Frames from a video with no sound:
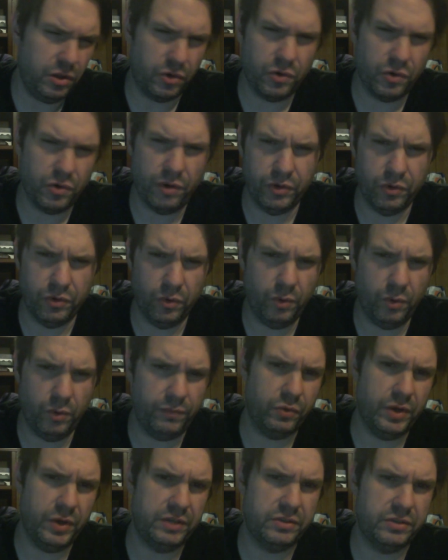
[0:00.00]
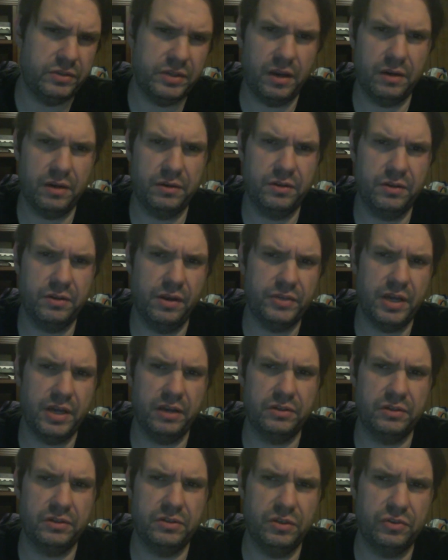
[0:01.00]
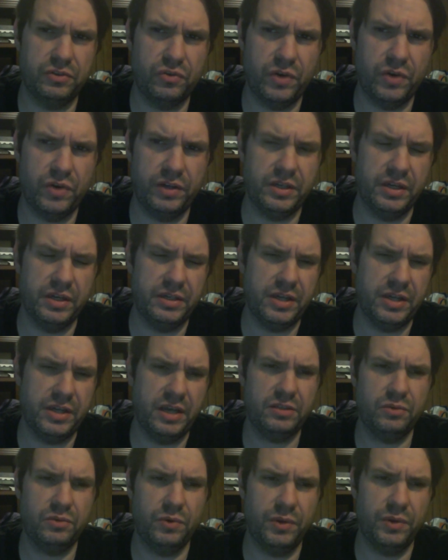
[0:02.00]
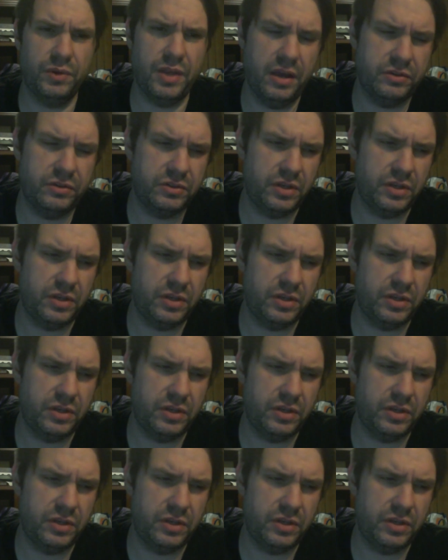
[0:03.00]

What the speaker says: governor of the great state of Texas tries to contest with that,